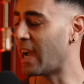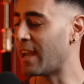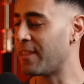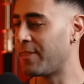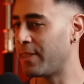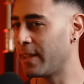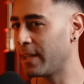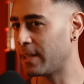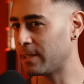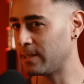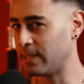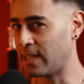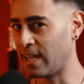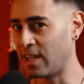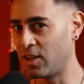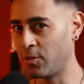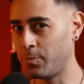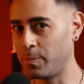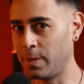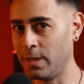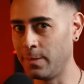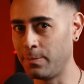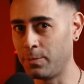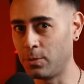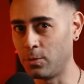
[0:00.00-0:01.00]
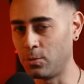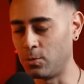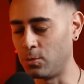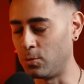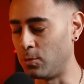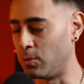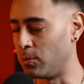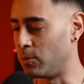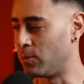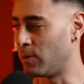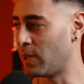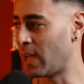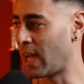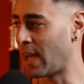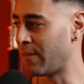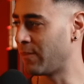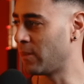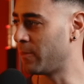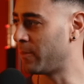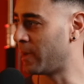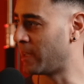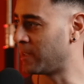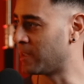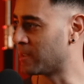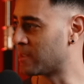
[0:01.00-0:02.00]
I think a lot of people who
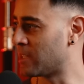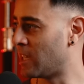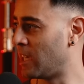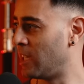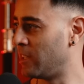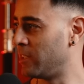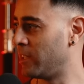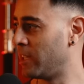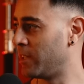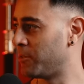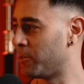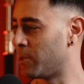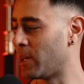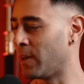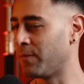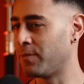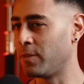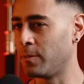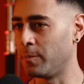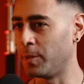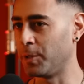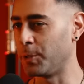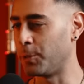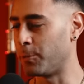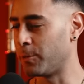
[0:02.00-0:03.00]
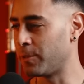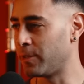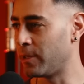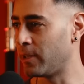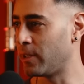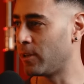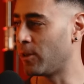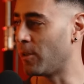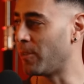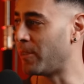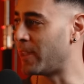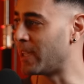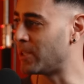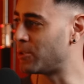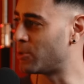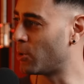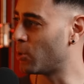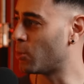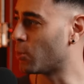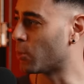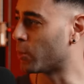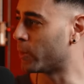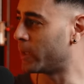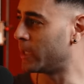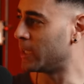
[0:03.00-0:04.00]
haven't been to Thailand, they're not familiar with here. They
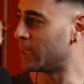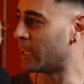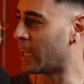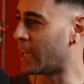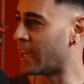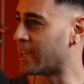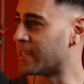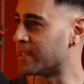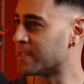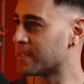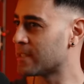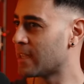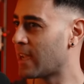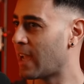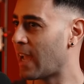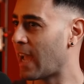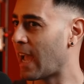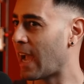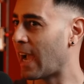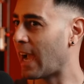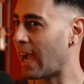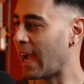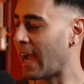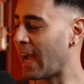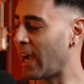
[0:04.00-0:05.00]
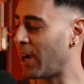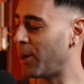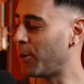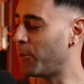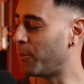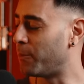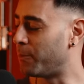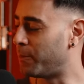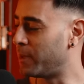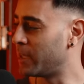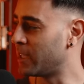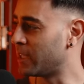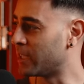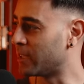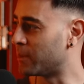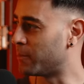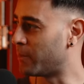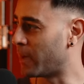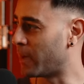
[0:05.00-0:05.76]
don't realize how big